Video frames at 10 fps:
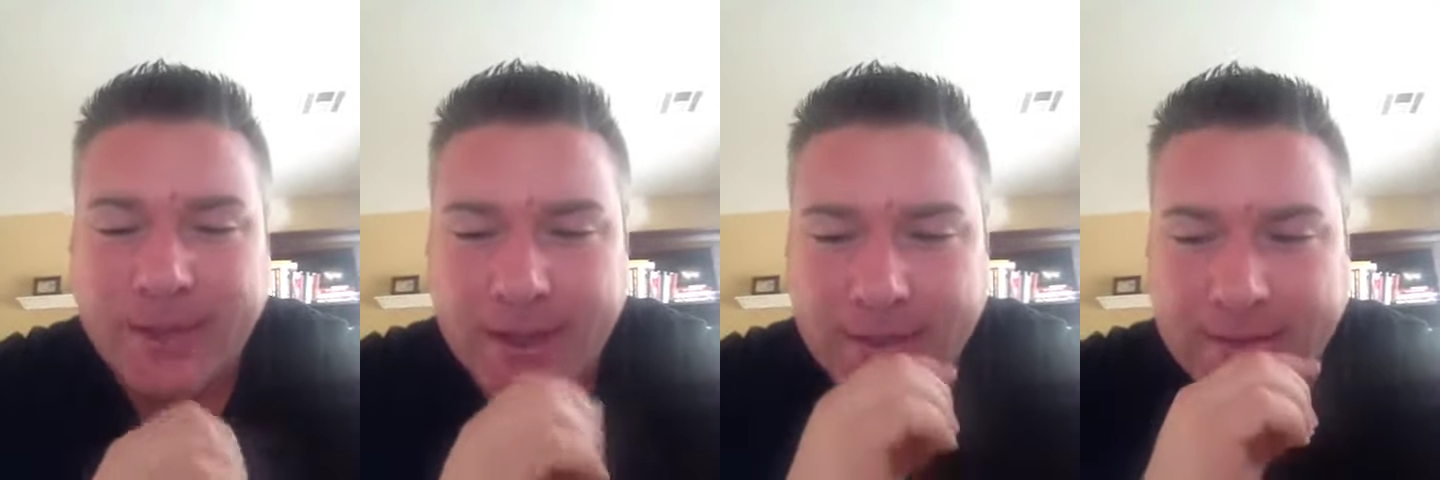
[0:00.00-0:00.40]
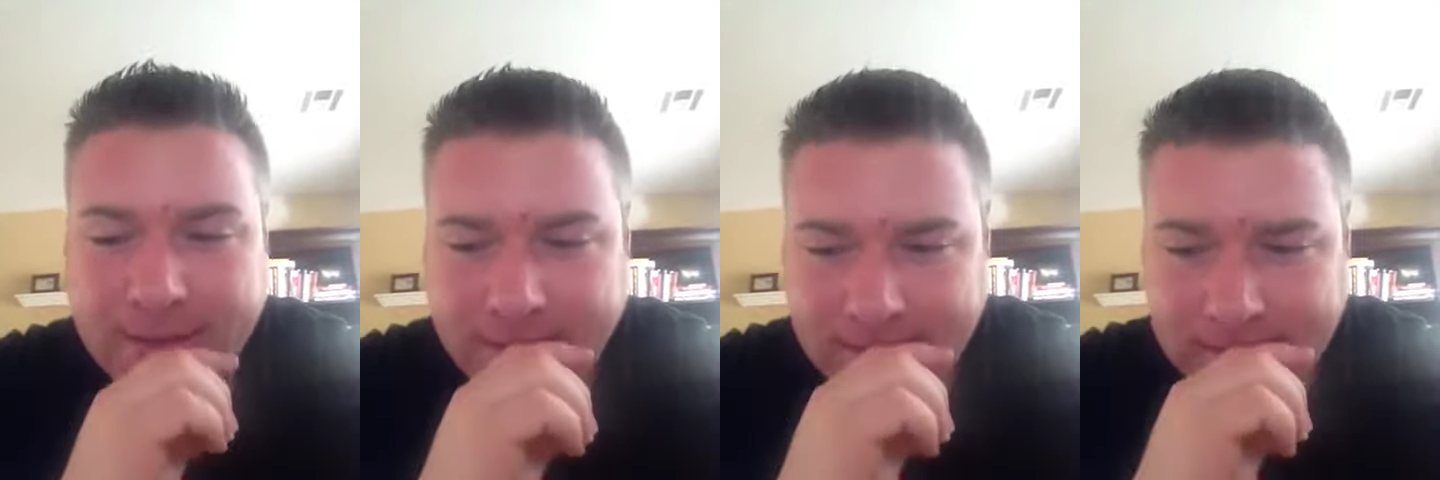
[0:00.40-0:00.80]
and
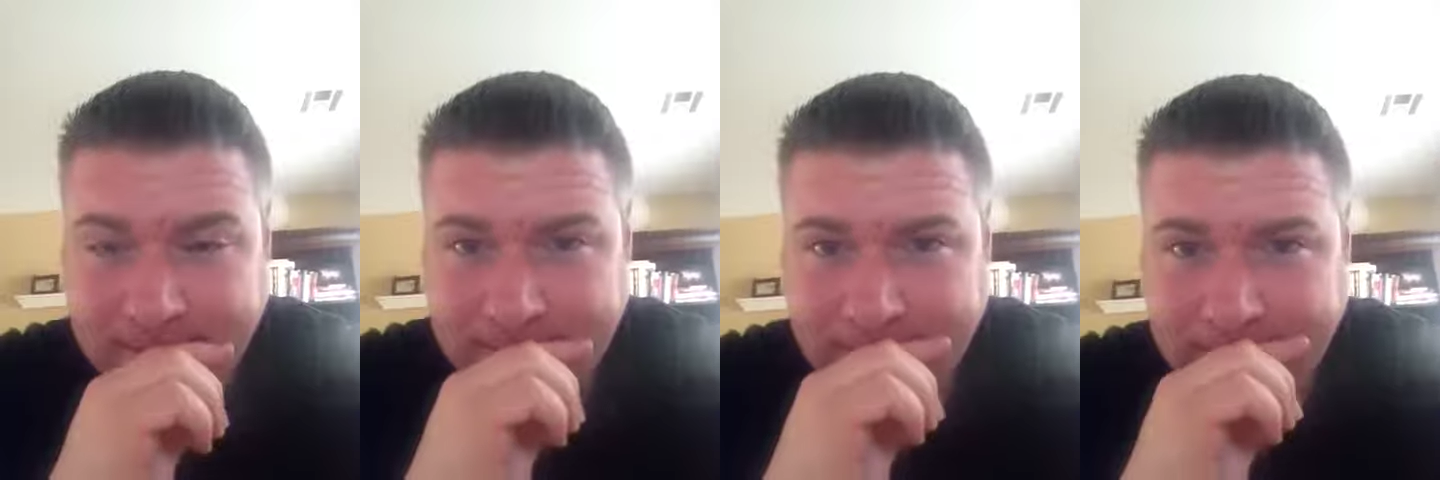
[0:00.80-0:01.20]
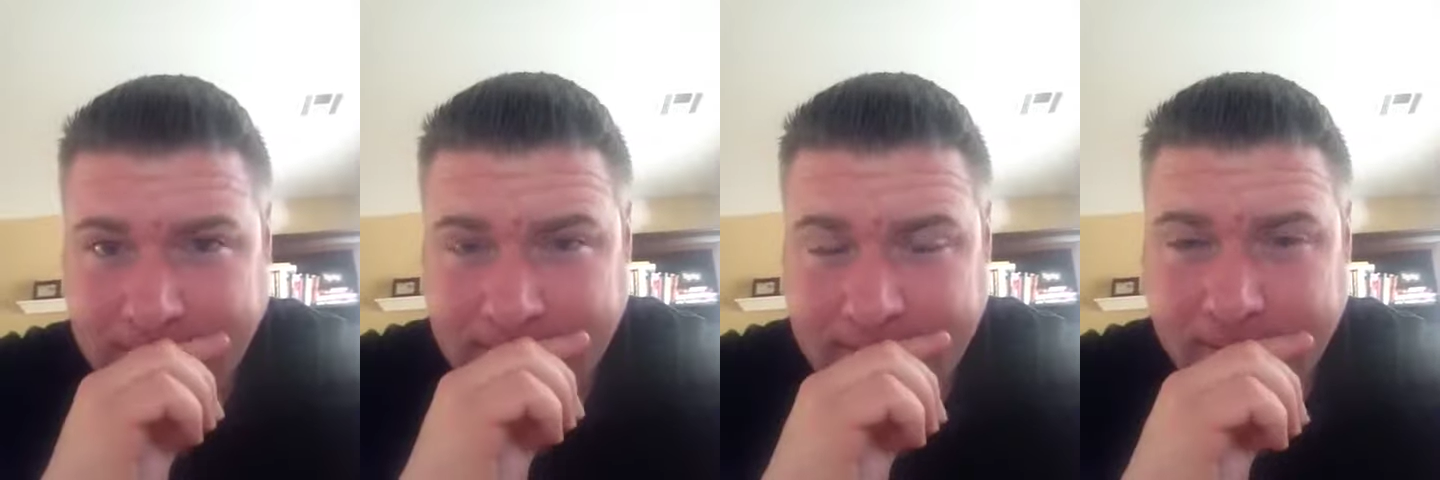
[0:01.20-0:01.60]

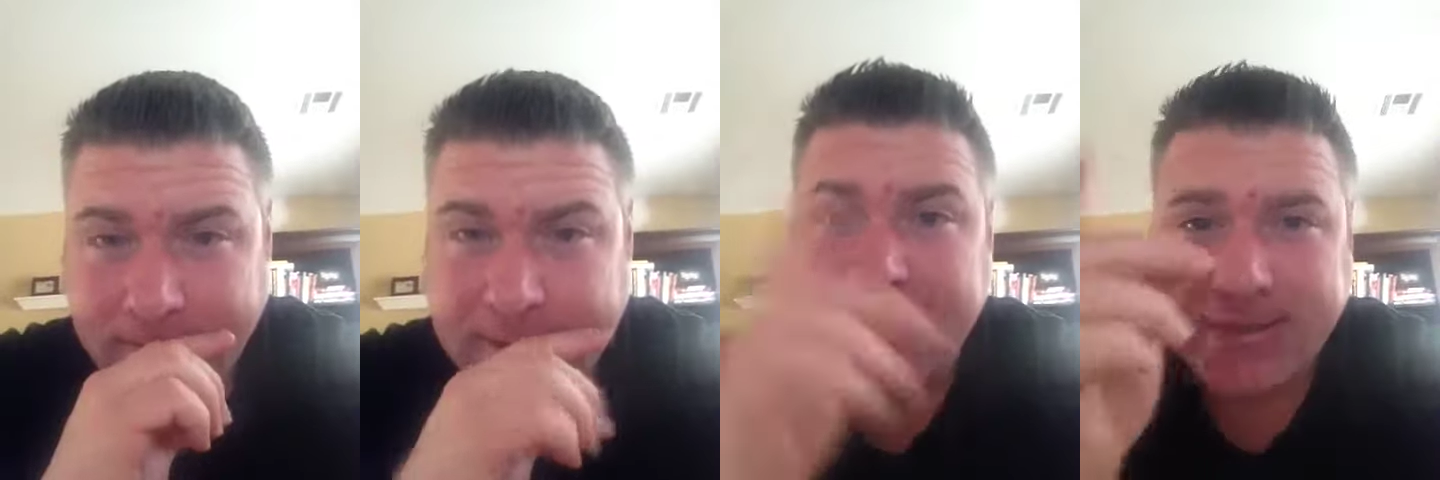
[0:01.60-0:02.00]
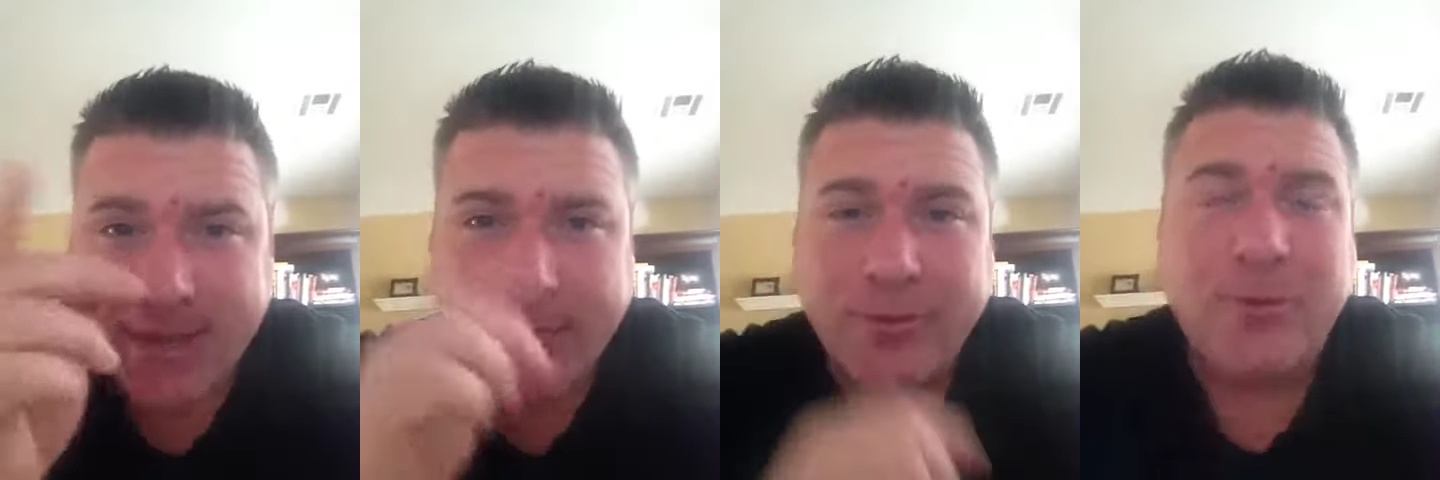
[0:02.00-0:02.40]
since
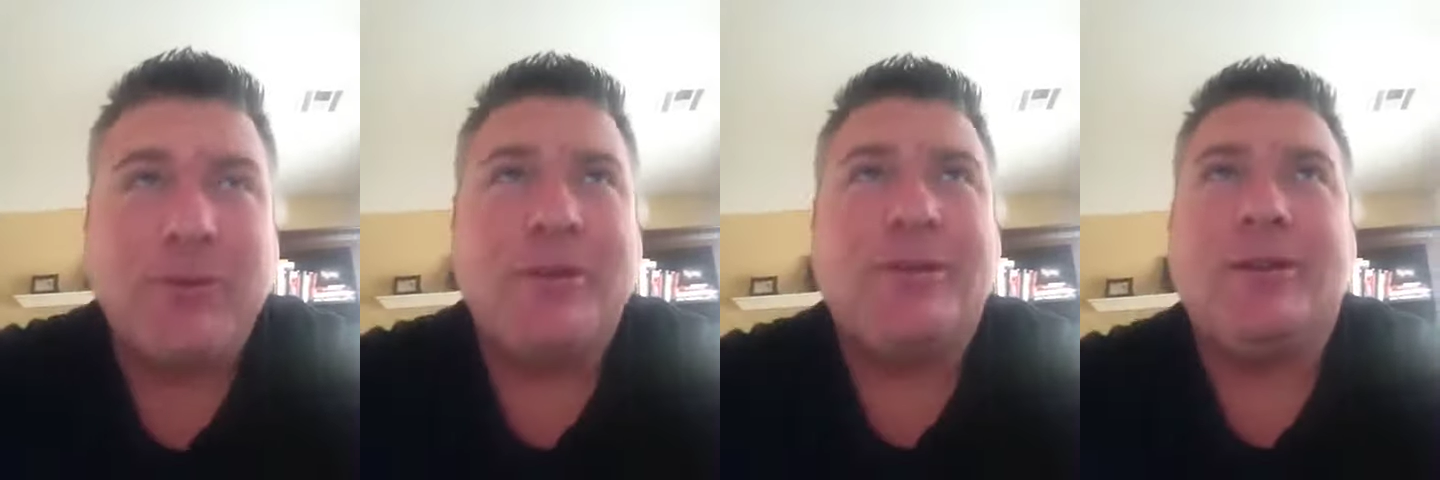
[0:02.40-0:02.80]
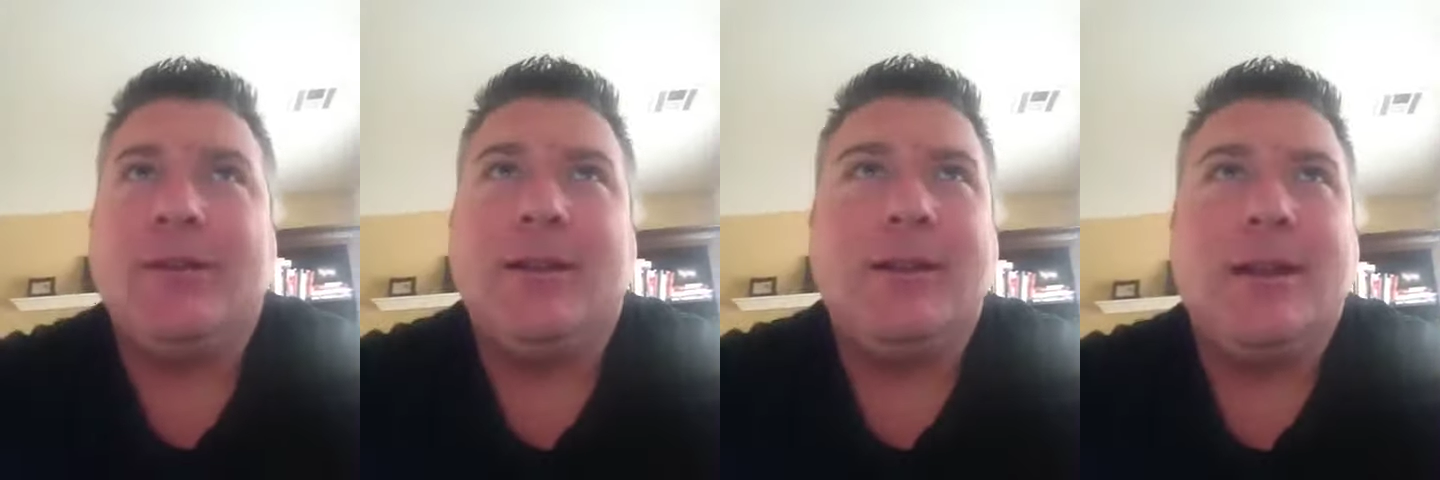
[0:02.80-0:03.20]
then her little
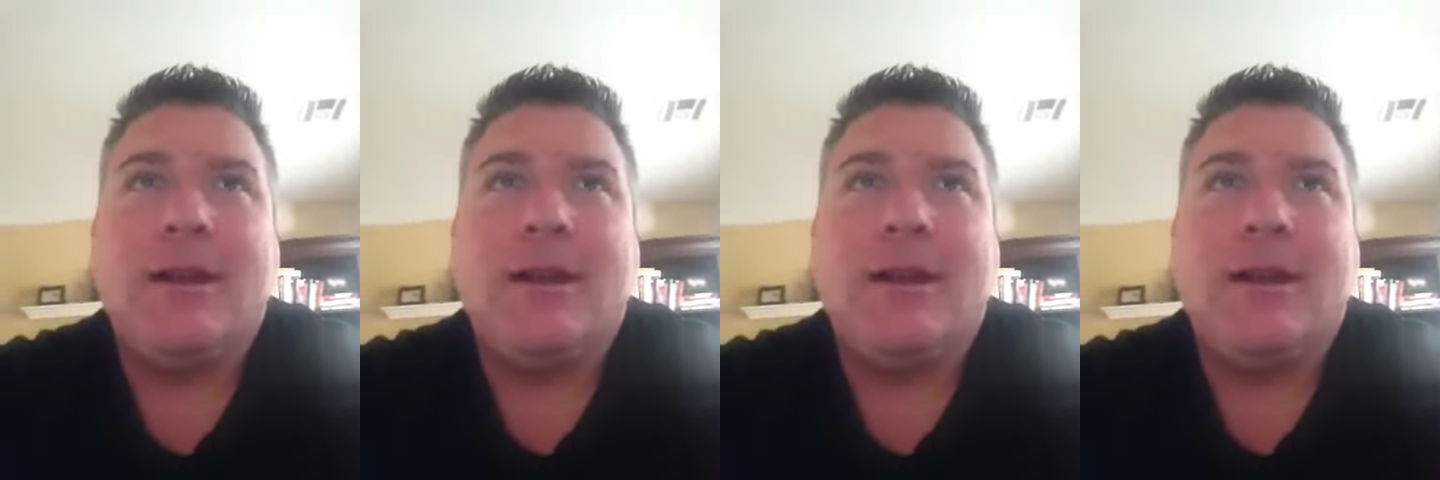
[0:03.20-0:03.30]
sister, and